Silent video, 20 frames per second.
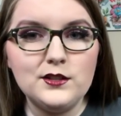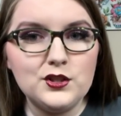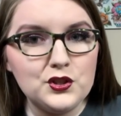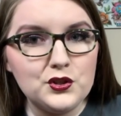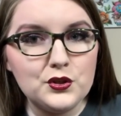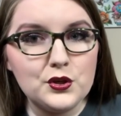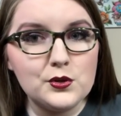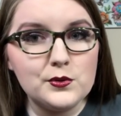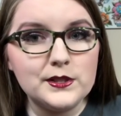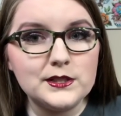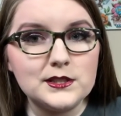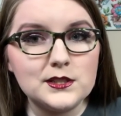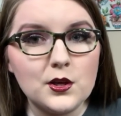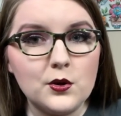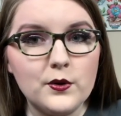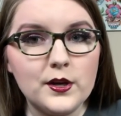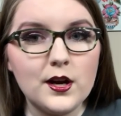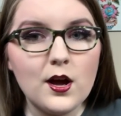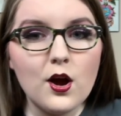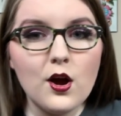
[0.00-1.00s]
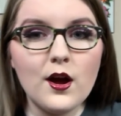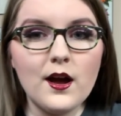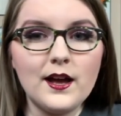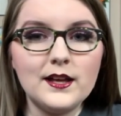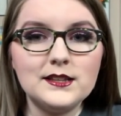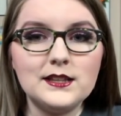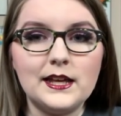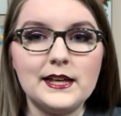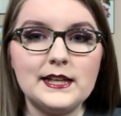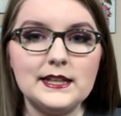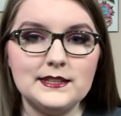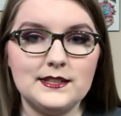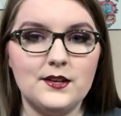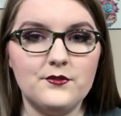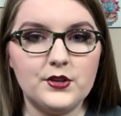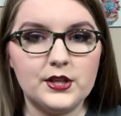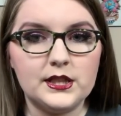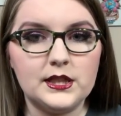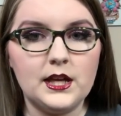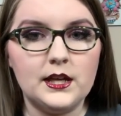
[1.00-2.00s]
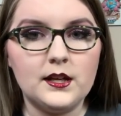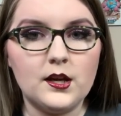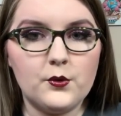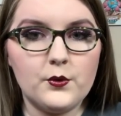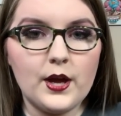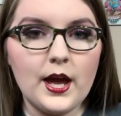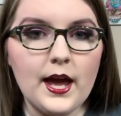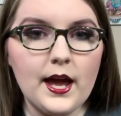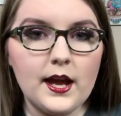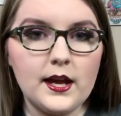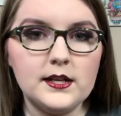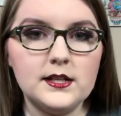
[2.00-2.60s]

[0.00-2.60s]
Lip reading: Do you know what's going on? Like, is everything okay?